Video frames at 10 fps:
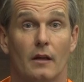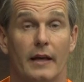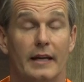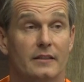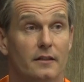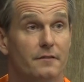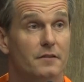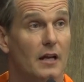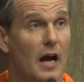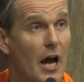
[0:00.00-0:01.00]
It has
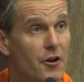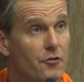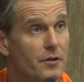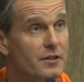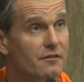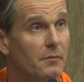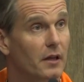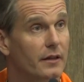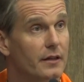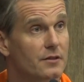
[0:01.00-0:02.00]
lifted hundreds of
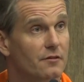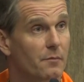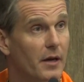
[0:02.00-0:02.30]
millions of